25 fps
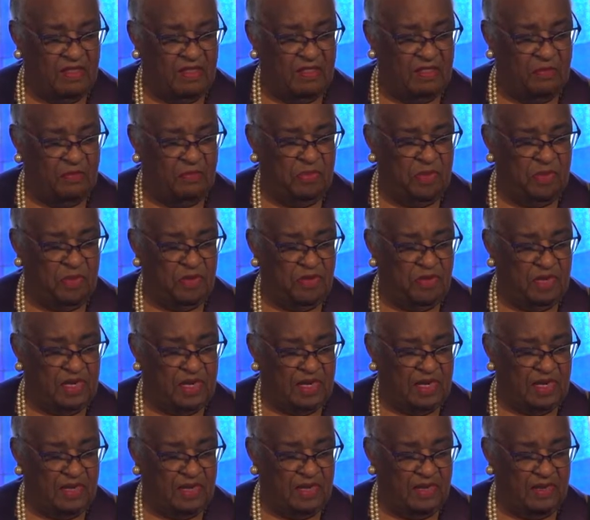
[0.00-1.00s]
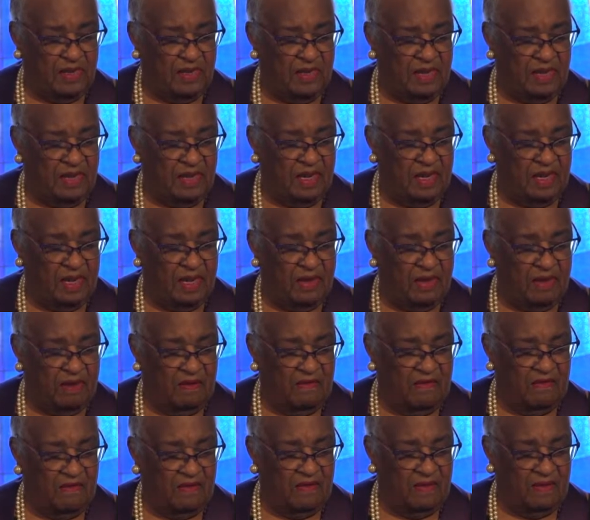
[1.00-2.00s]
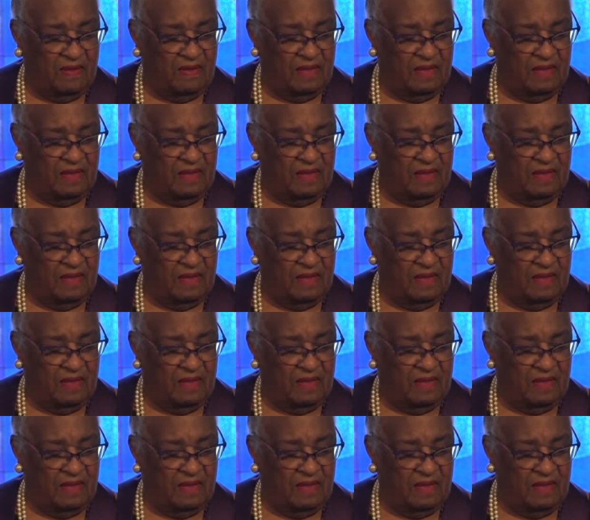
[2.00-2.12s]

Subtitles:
the beauty, love,